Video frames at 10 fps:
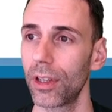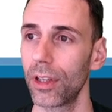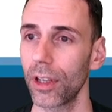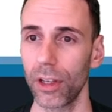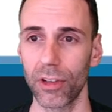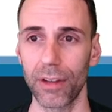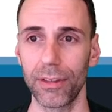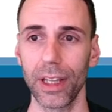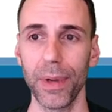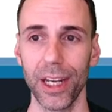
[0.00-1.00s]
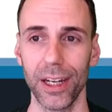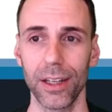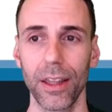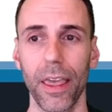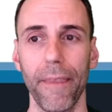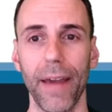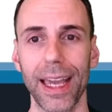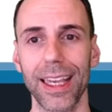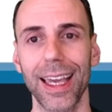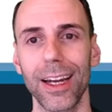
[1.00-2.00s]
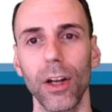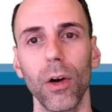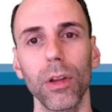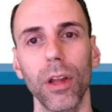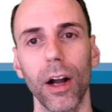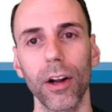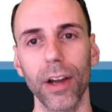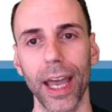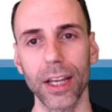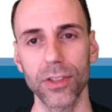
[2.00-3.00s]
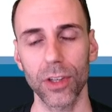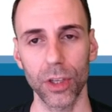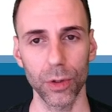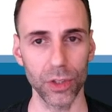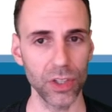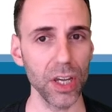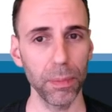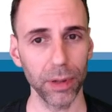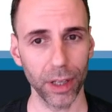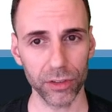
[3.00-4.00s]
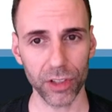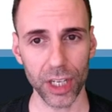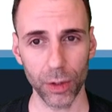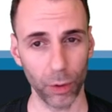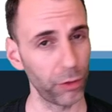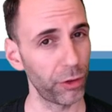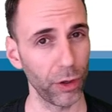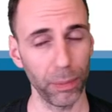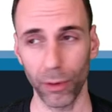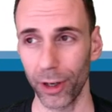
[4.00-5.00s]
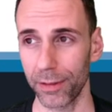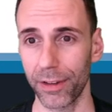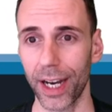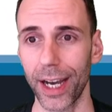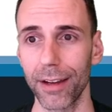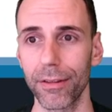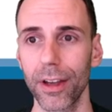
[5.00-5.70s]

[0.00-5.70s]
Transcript: because I've limited. I can no longer execute D plus equals 0.5